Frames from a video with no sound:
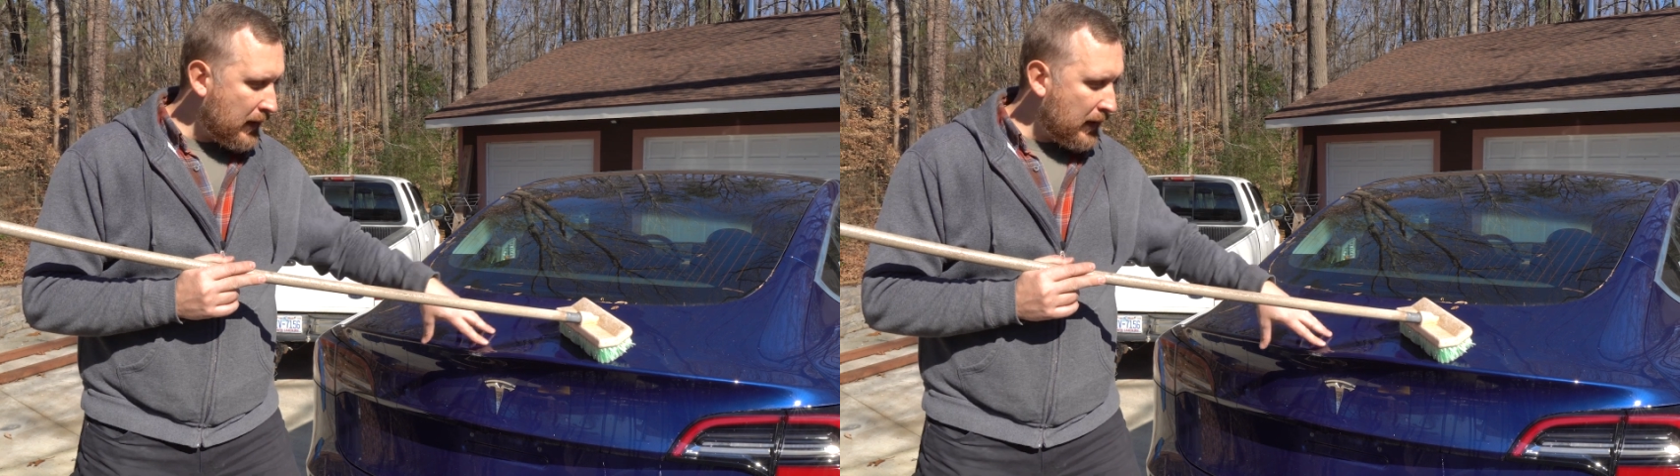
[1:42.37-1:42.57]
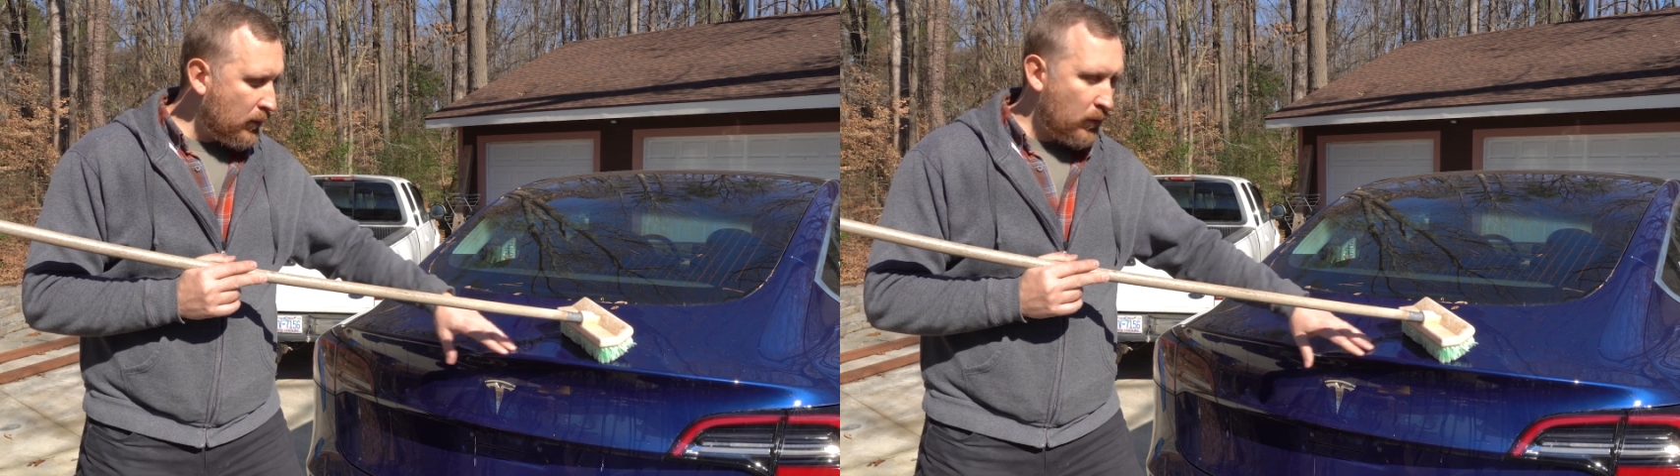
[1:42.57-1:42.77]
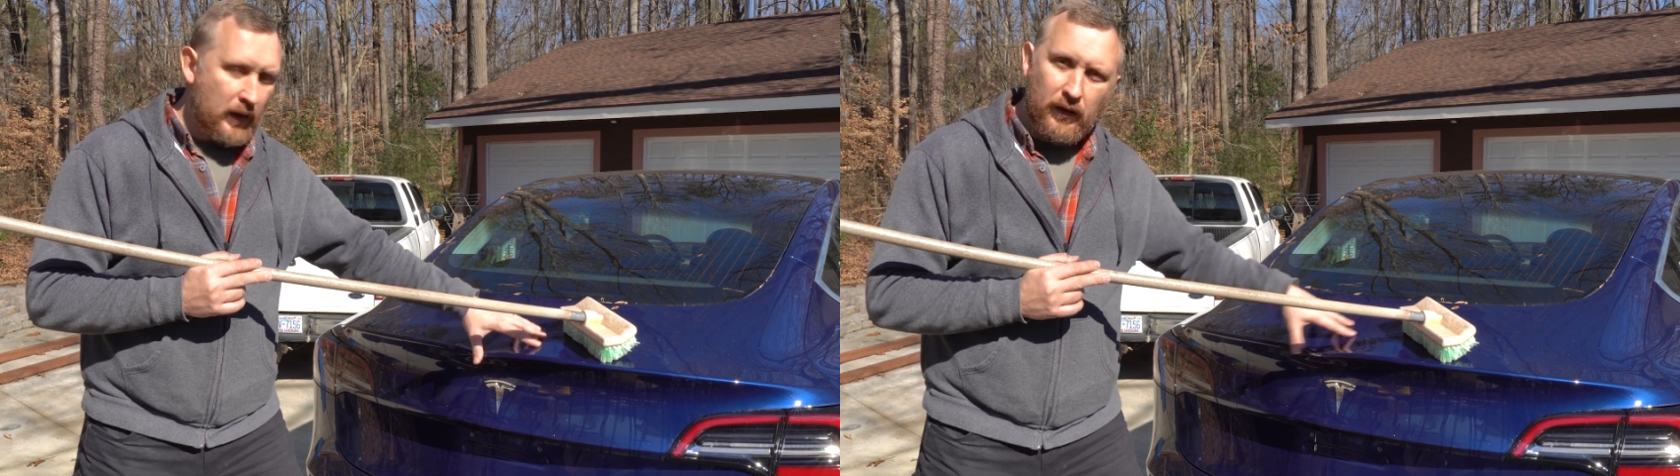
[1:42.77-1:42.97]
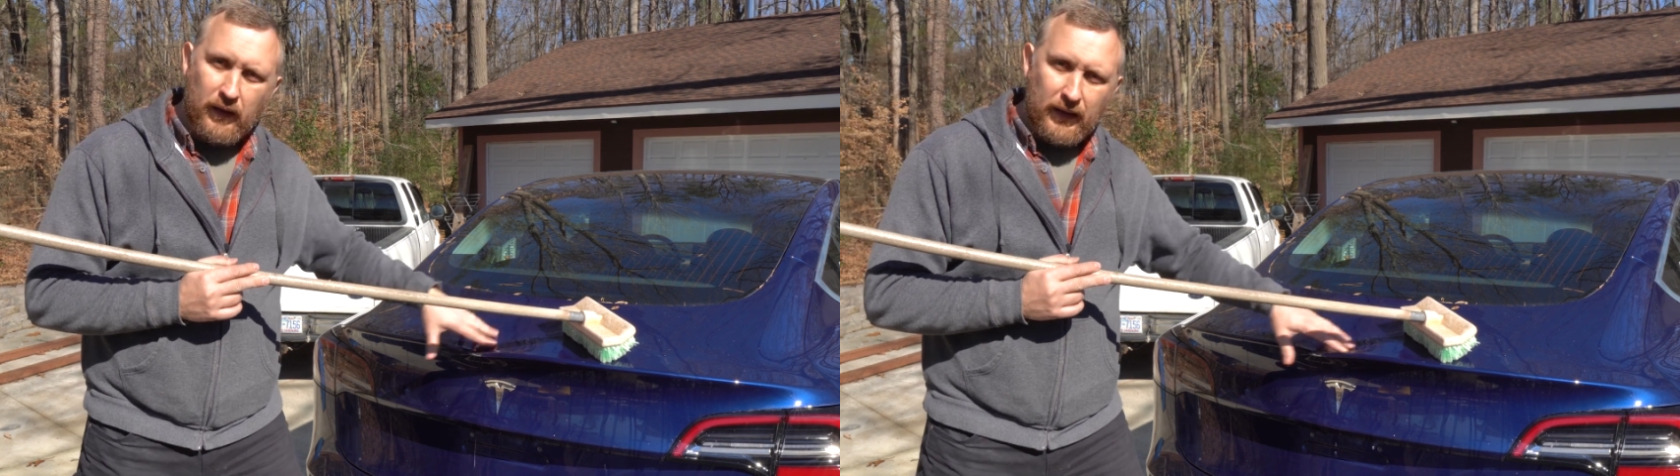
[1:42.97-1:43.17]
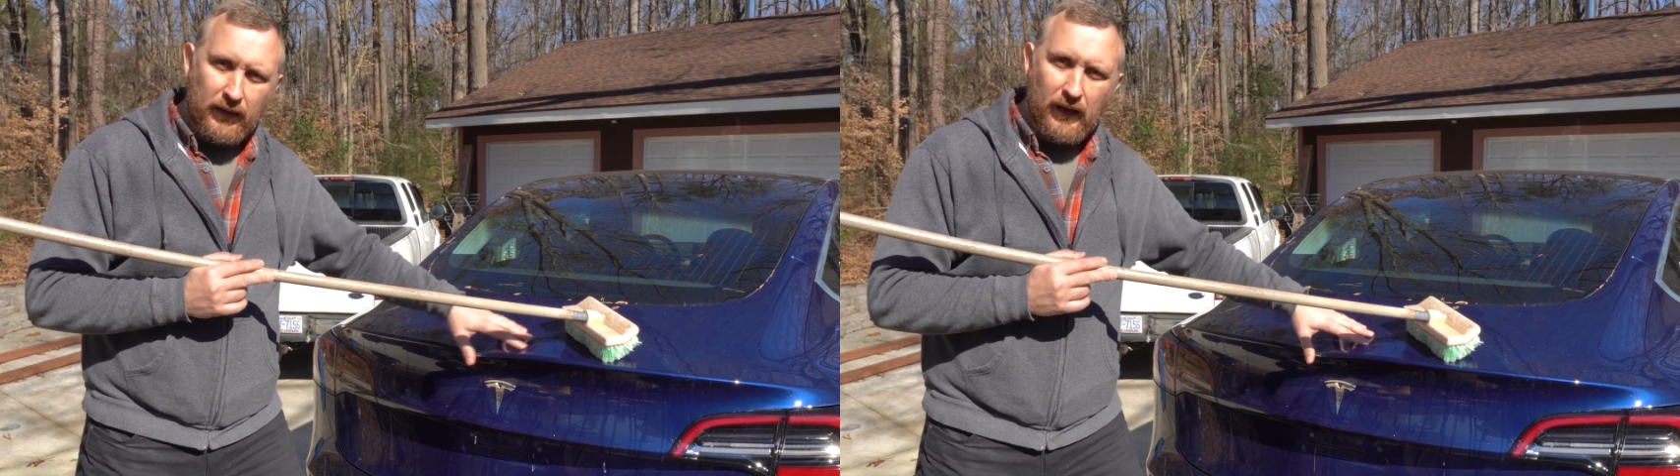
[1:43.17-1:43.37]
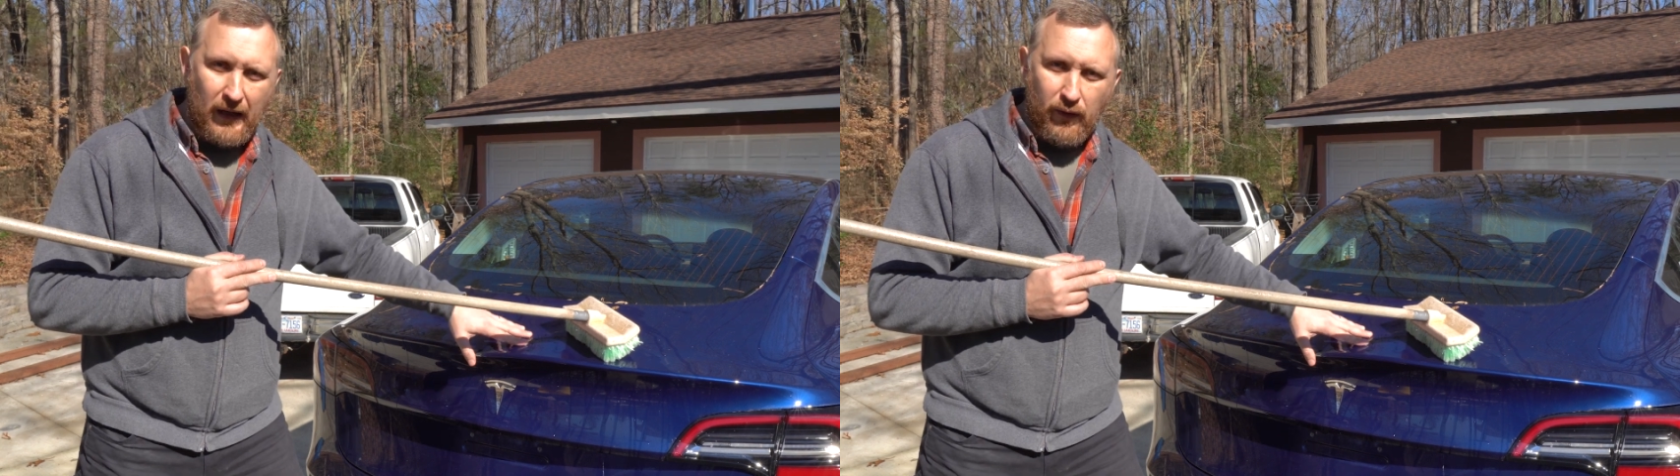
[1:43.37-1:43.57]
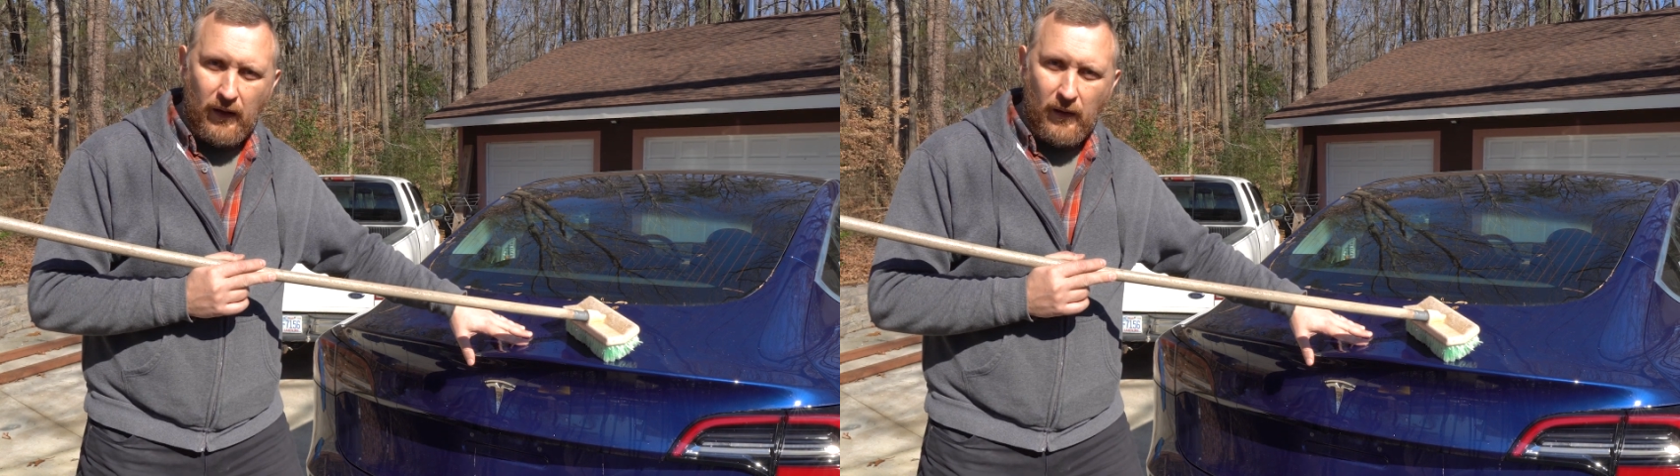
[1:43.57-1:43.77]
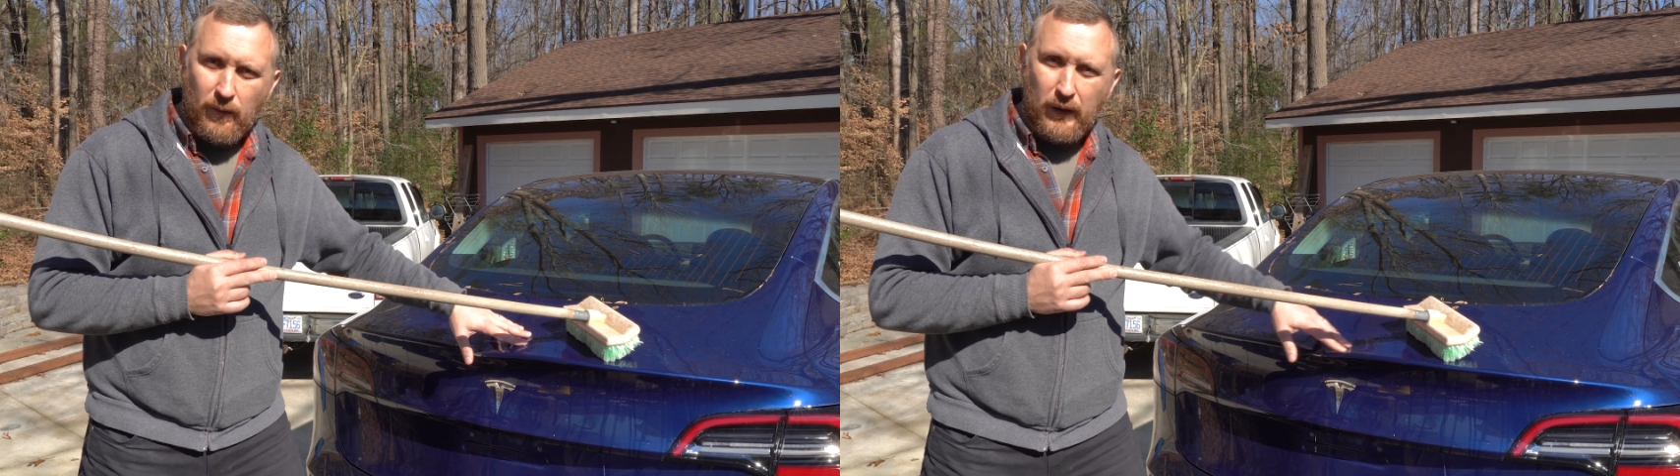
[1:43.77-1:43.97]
anywhere in the area,